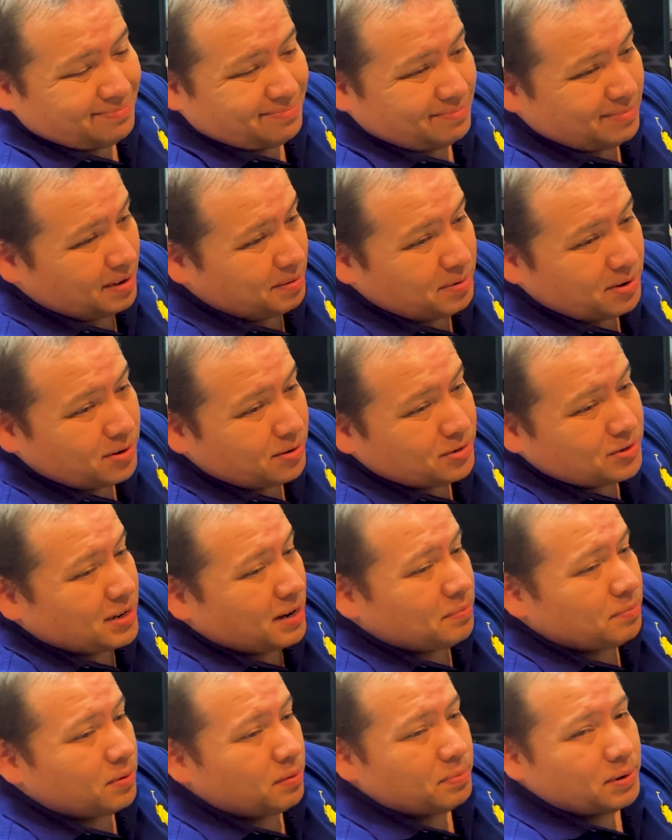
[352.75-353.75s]
maybe your
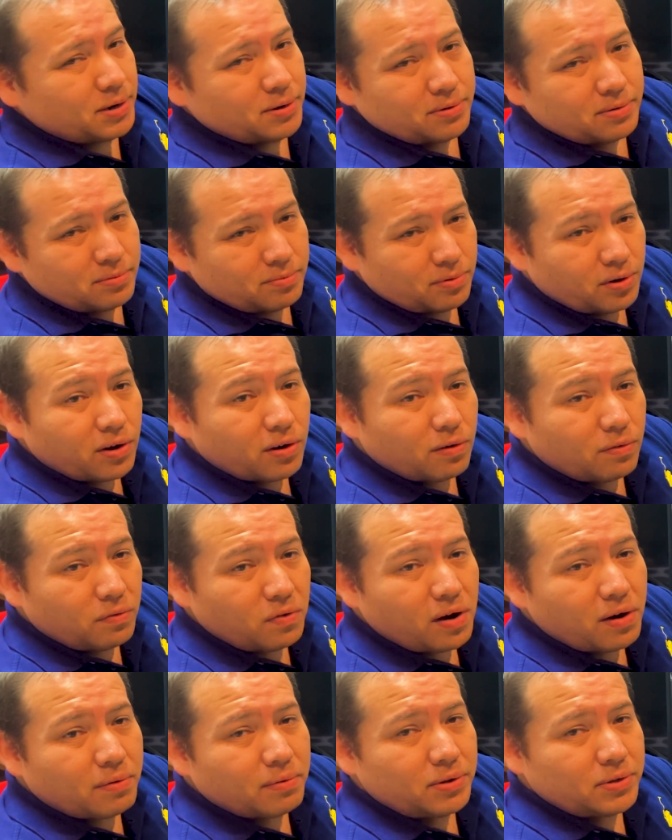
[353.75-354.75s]
job will be to work on
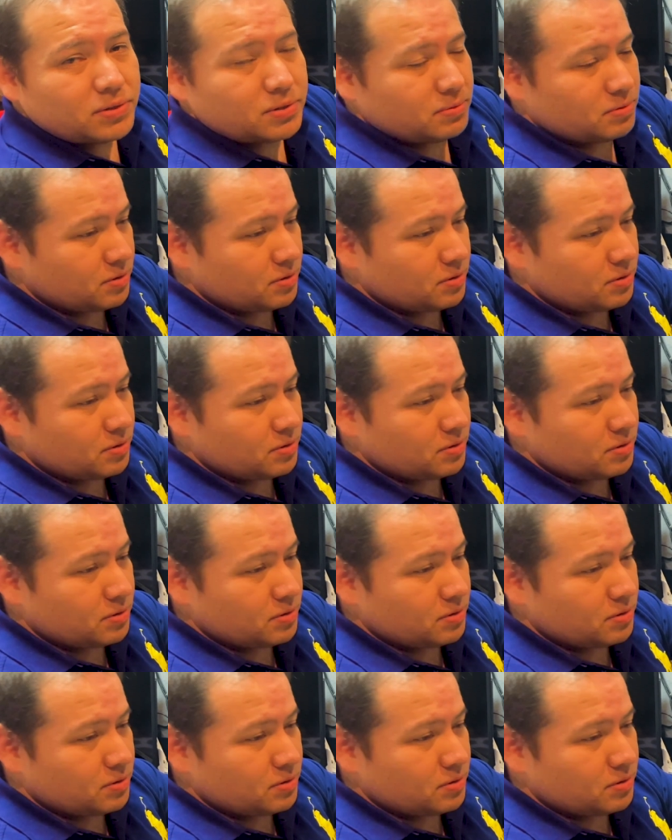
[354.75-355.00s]
firewalls.